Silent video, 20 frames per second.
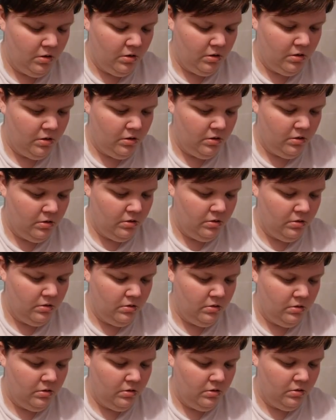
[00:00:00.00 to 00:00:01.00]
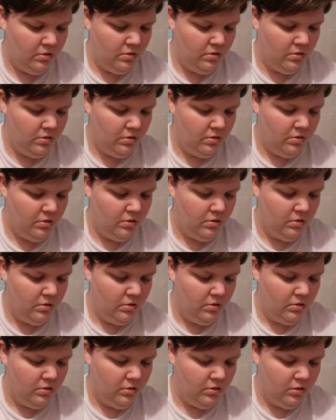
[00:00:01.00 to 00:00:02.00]

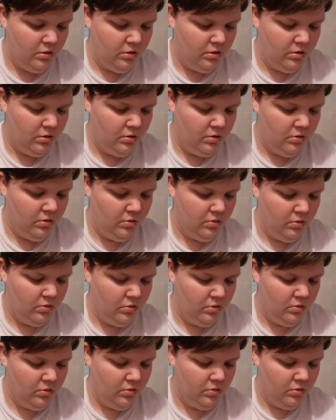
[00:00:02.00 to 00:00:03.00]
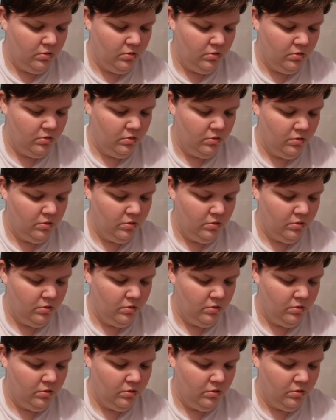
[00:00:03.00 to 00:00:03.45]
Nothing is said.